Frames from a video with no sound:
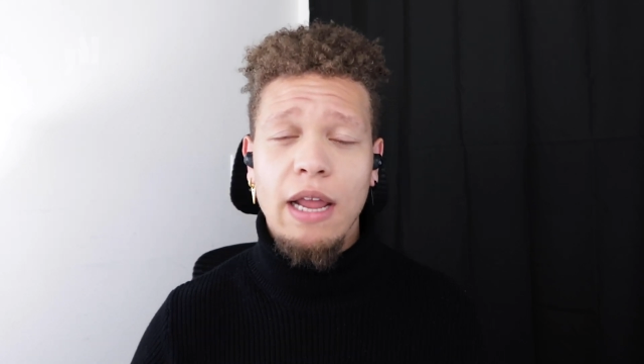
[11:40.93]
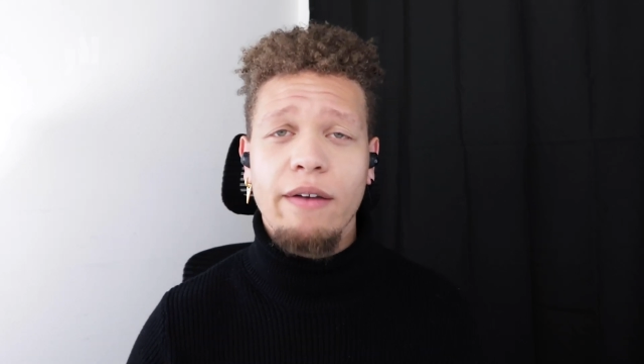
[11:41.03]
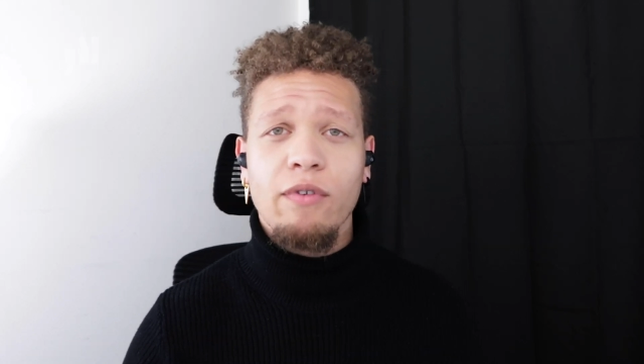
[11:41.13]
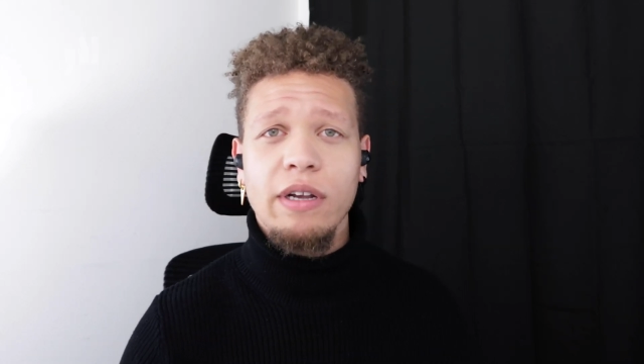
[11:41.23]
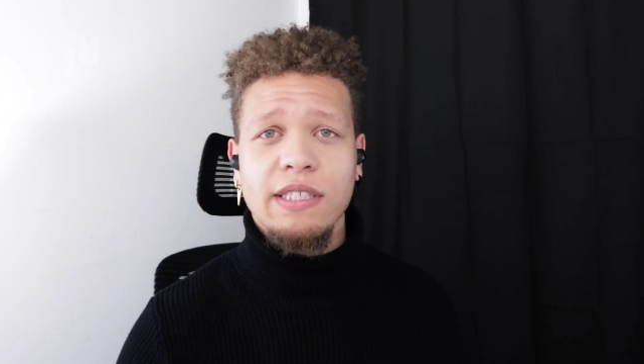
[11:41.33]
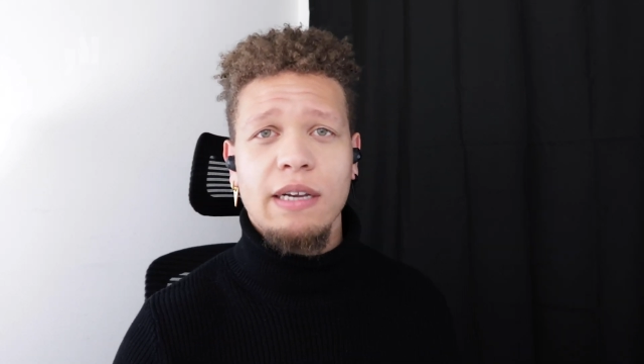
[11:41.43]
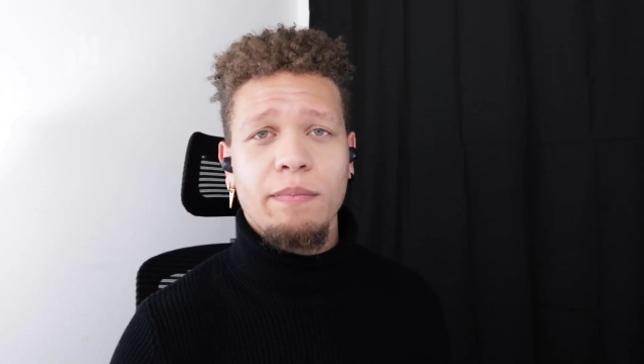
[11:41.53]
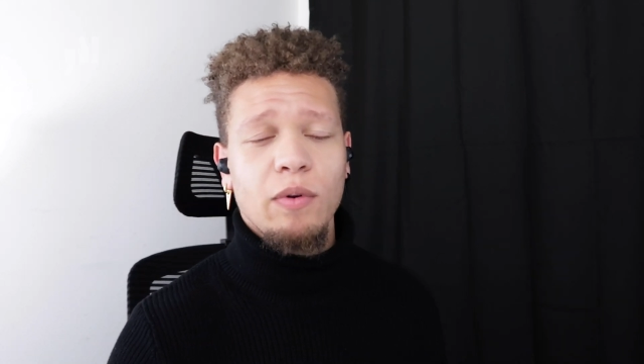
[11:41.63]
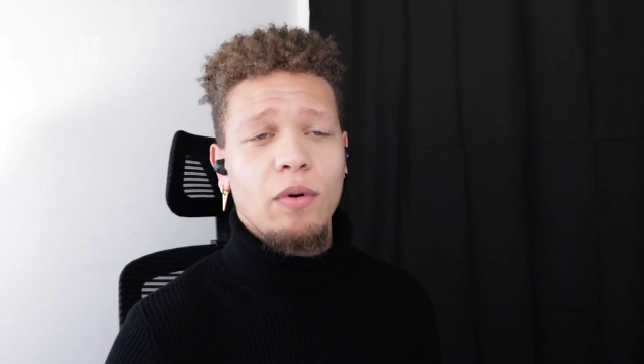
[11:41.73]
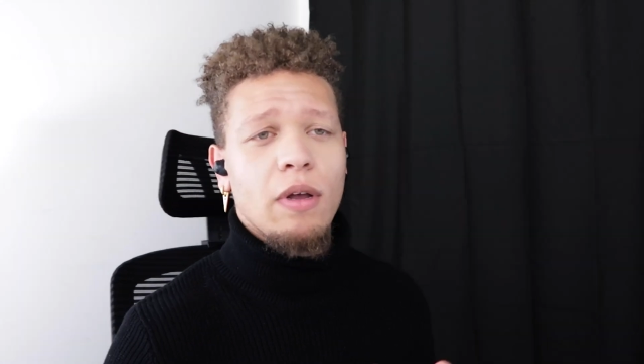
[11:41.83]
Like for
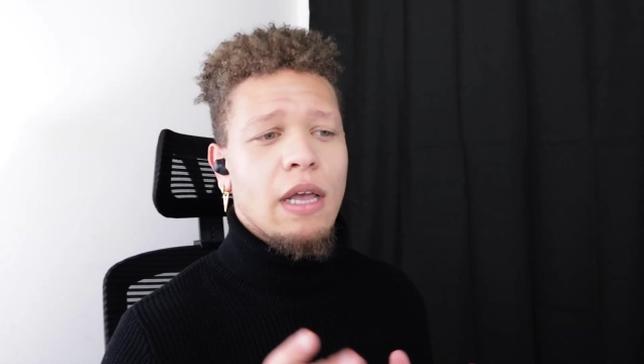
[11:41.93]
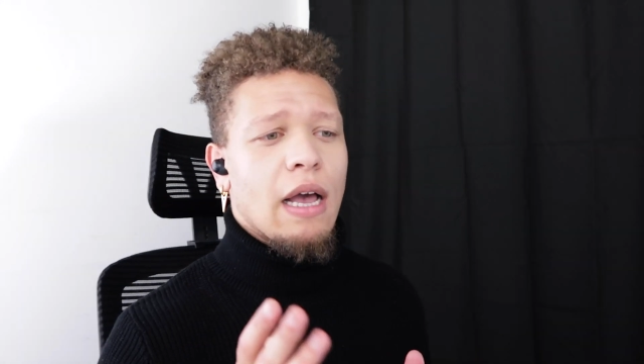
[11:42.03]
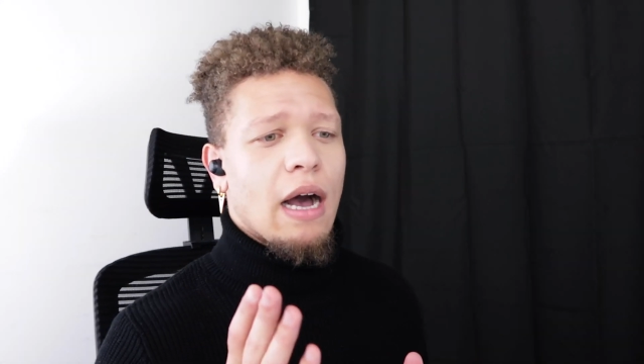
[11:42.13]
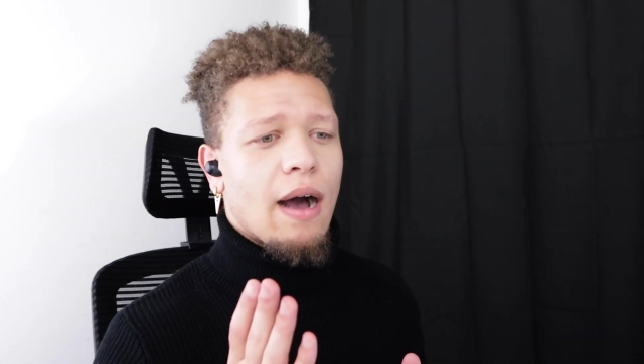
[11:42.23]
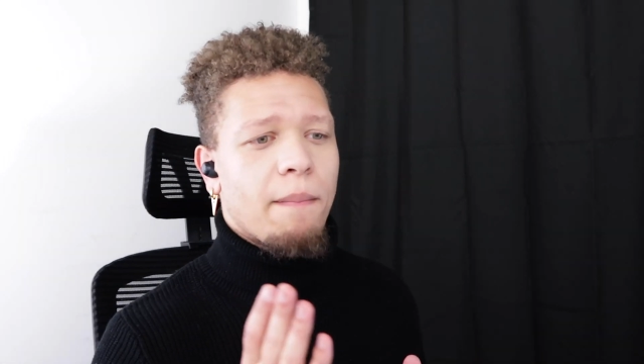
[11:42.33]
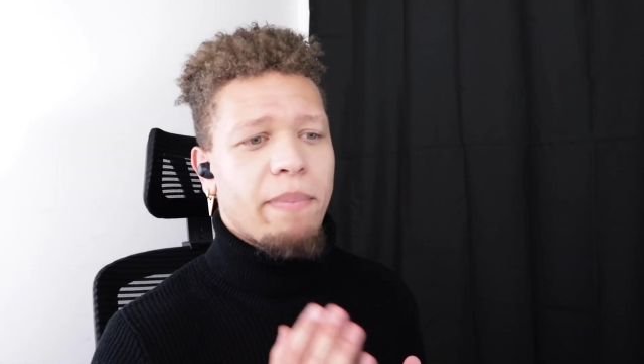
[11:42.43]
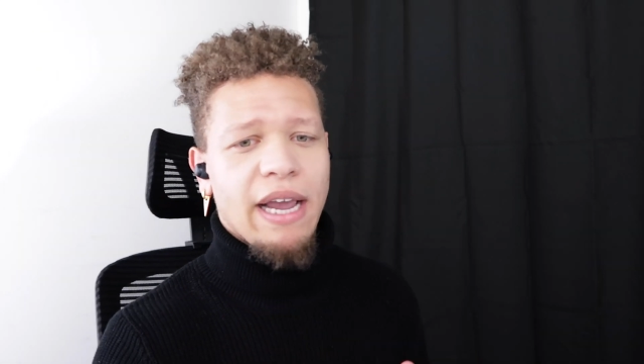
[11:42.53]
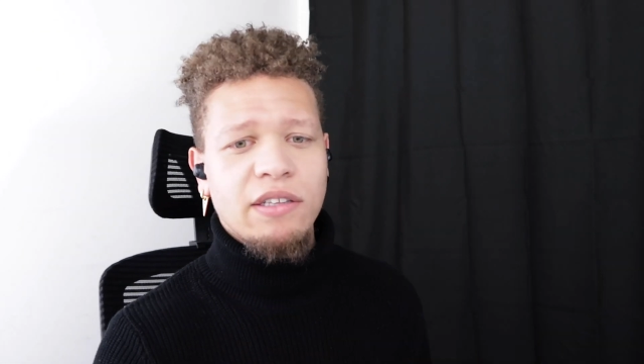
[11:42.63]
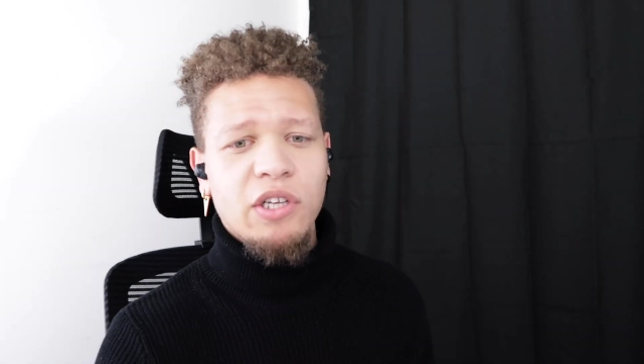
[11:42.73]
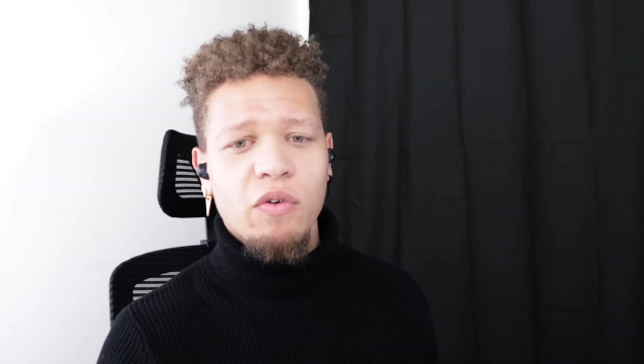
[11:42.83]
example,
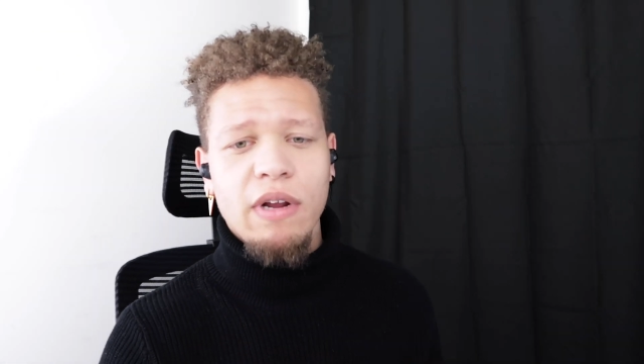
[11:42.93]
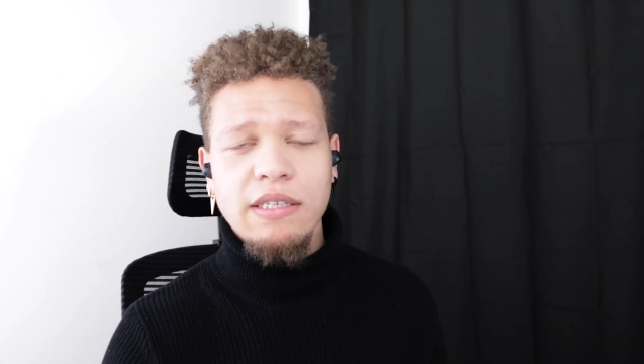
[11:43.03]
Pantone